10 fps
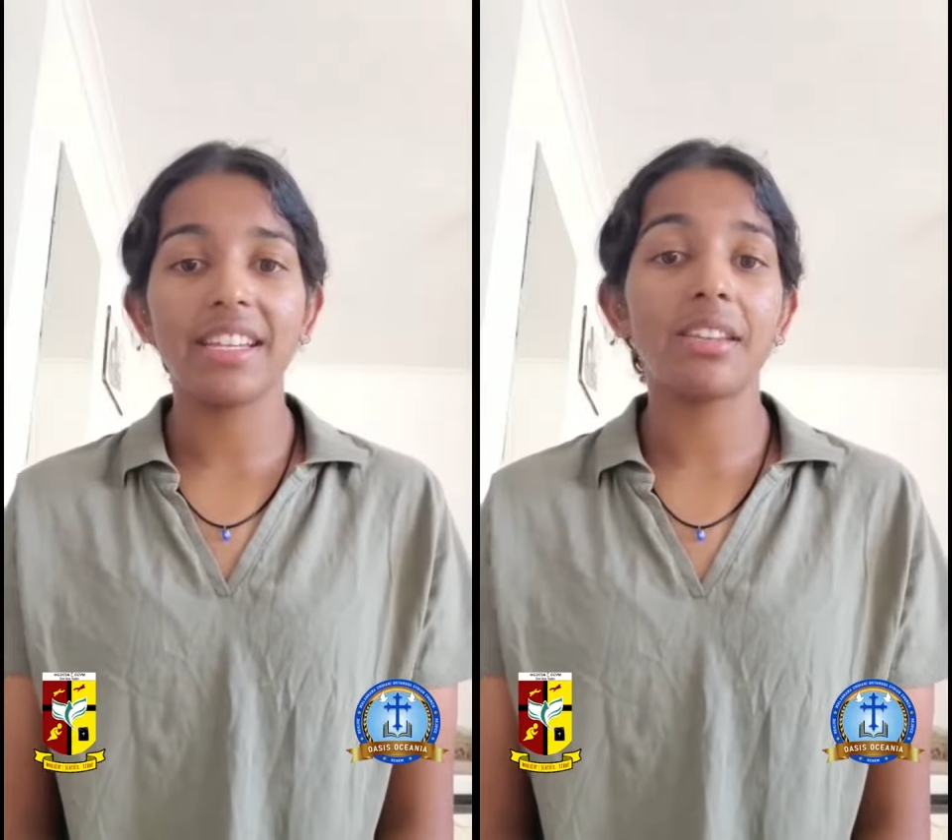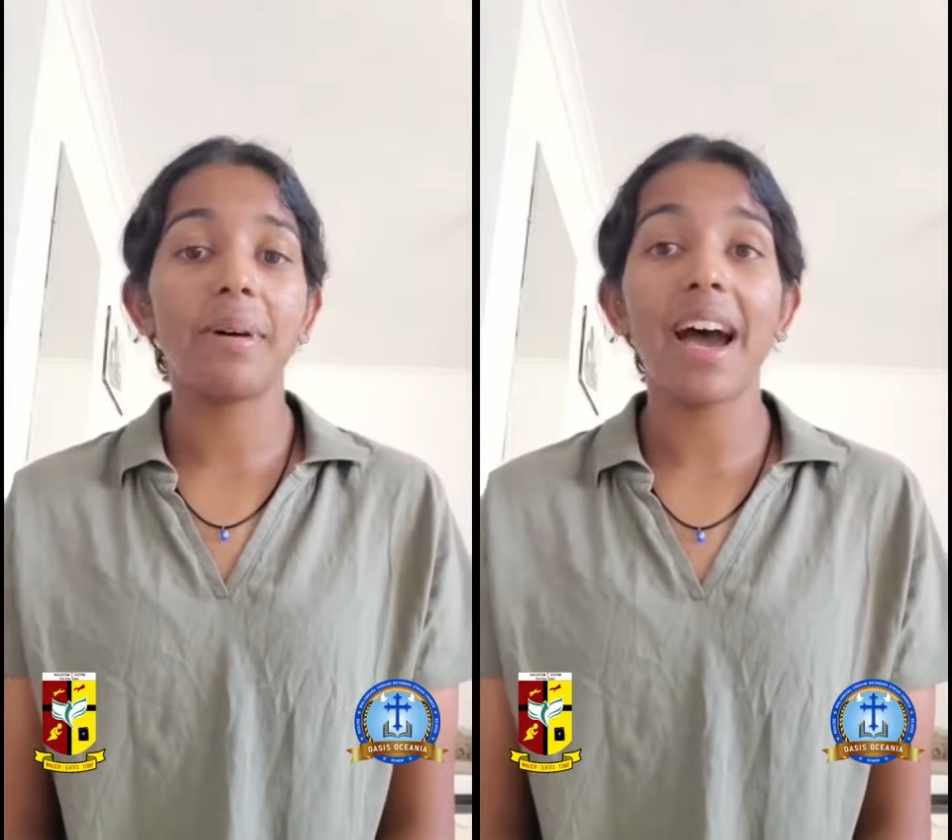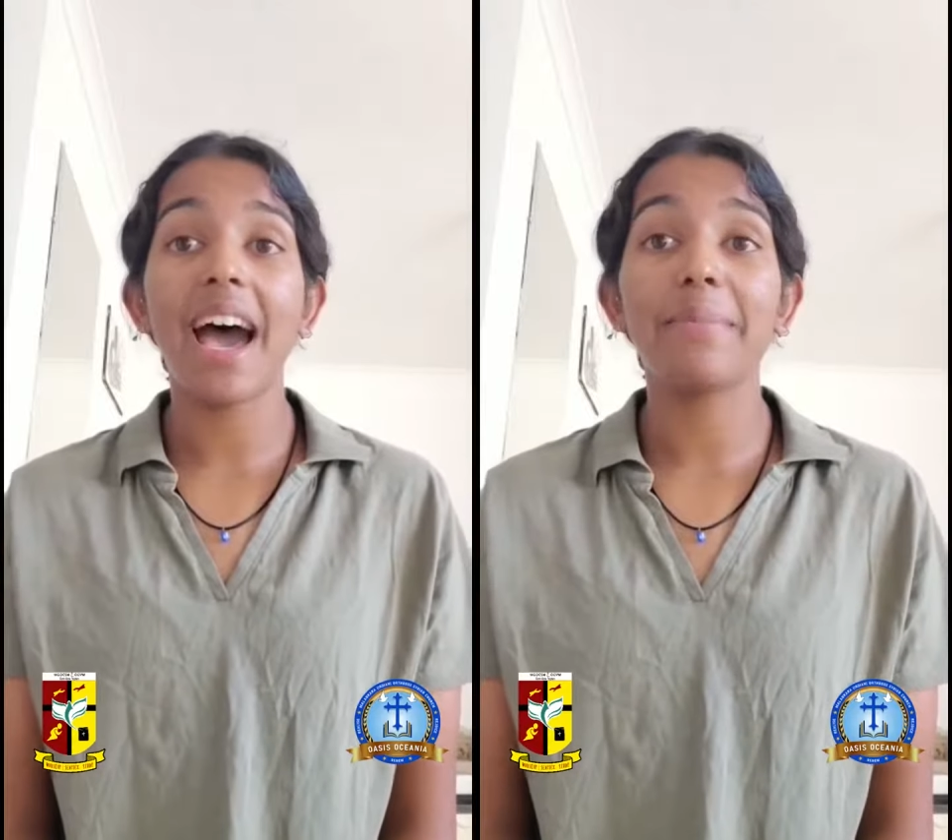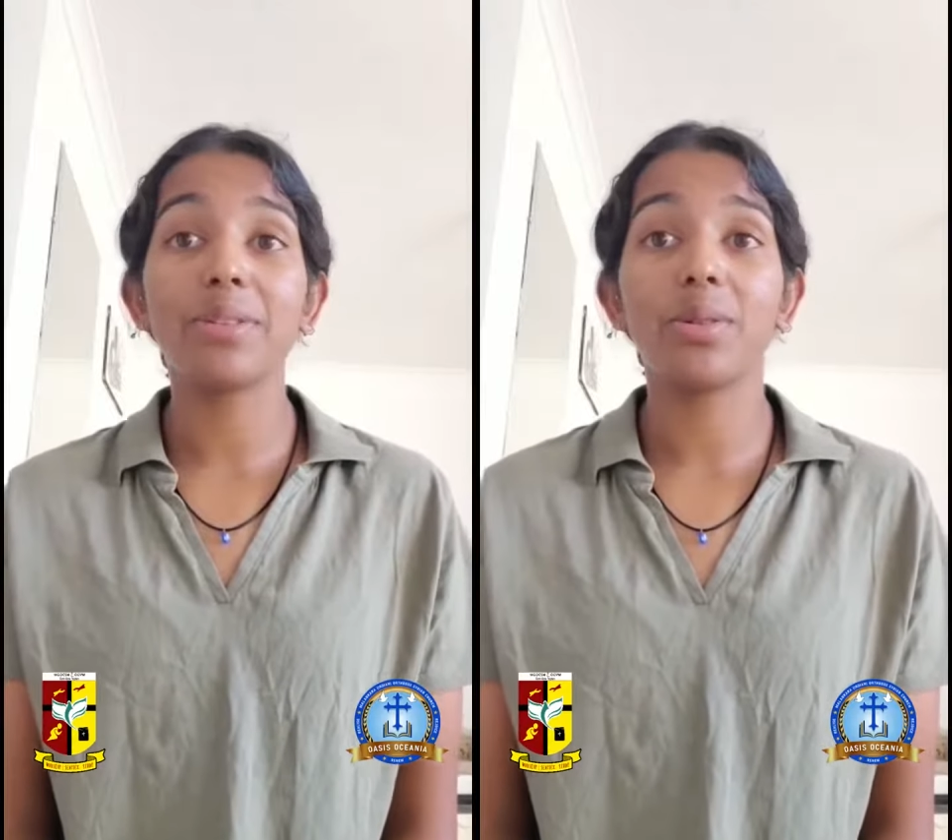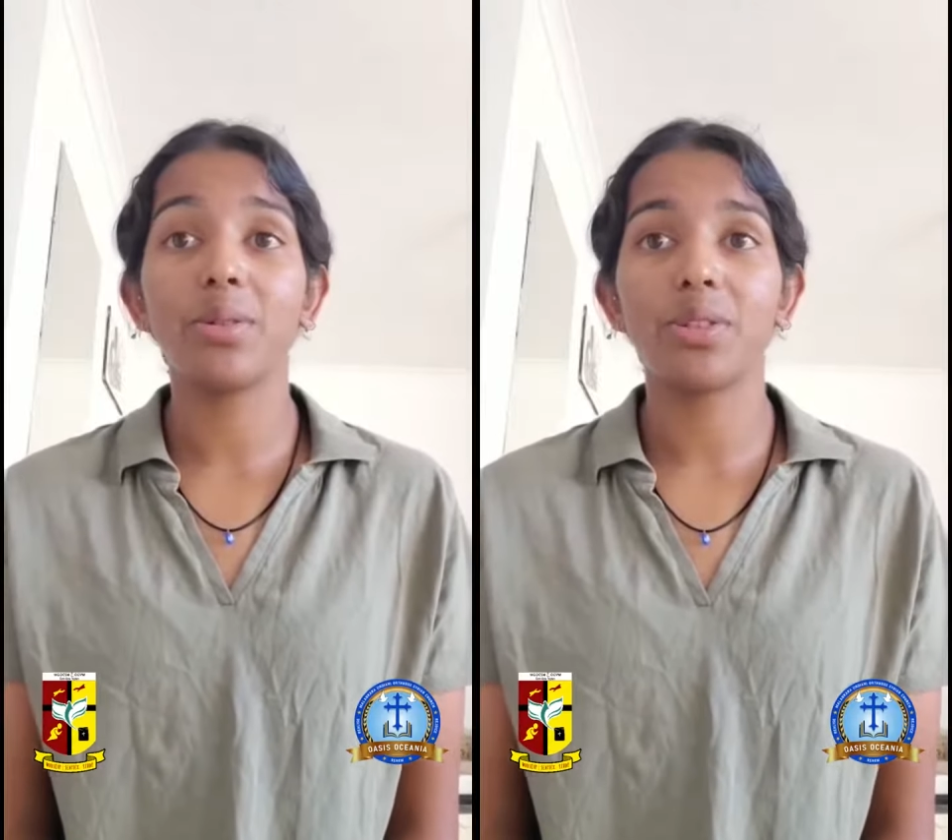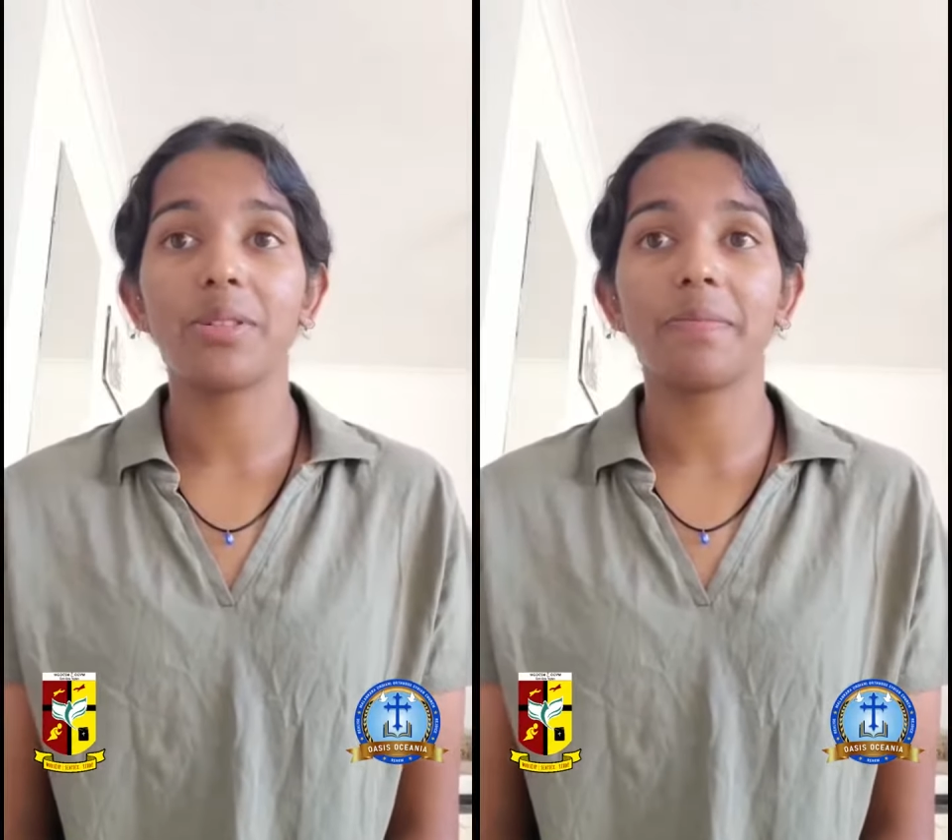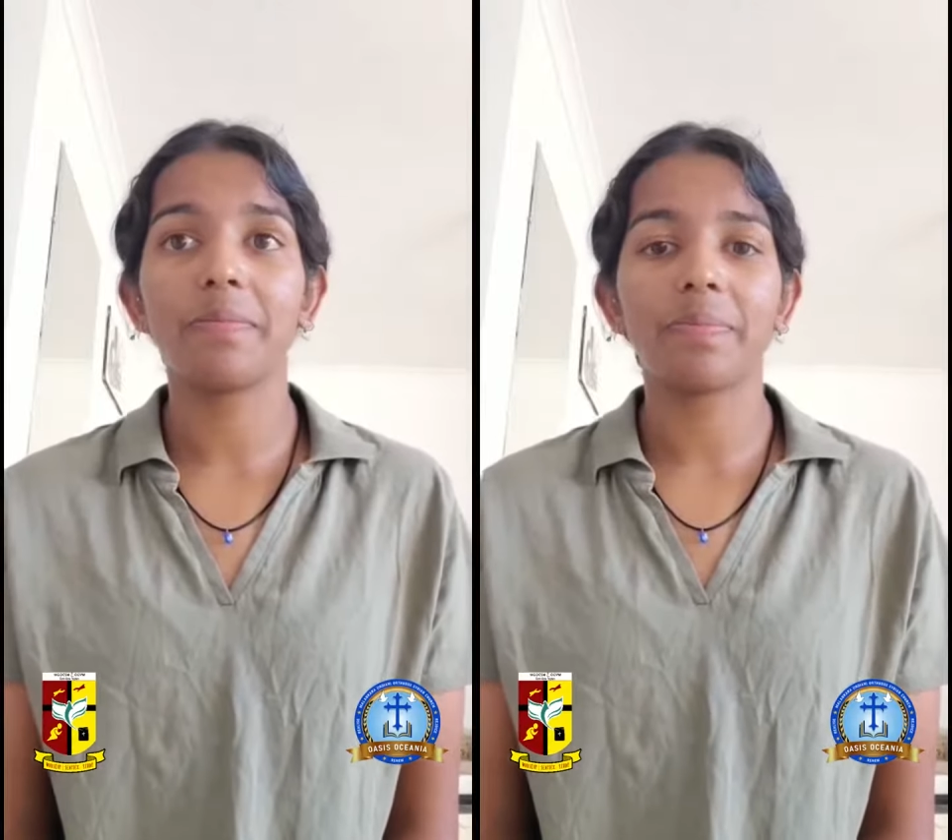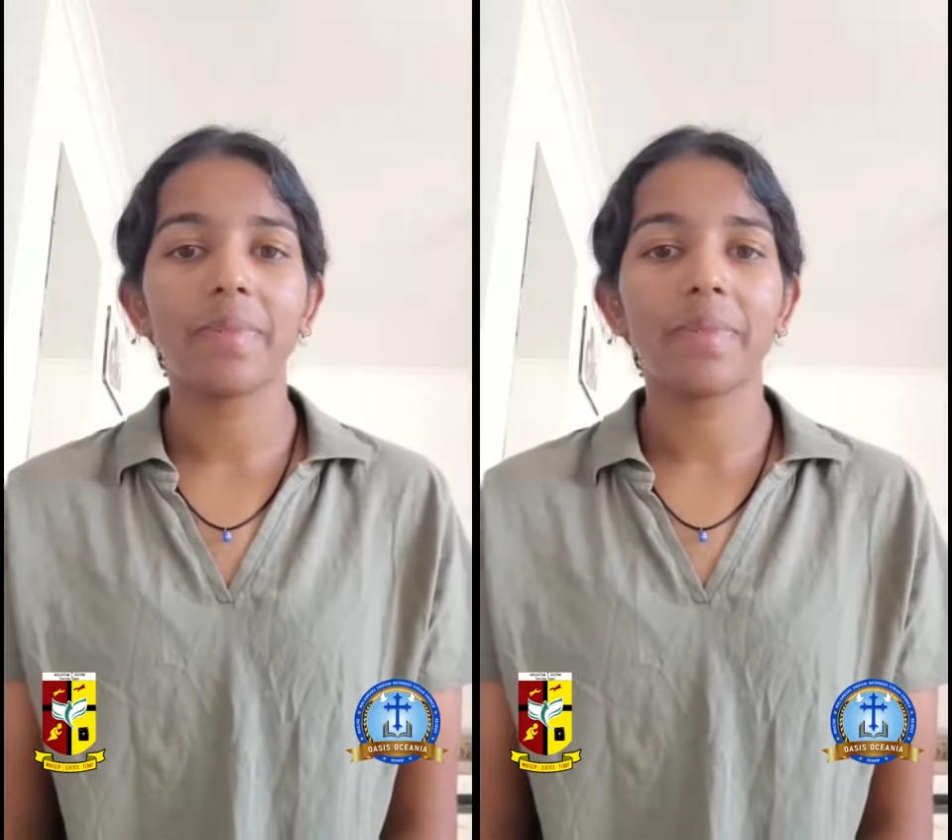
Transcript: is about absolution.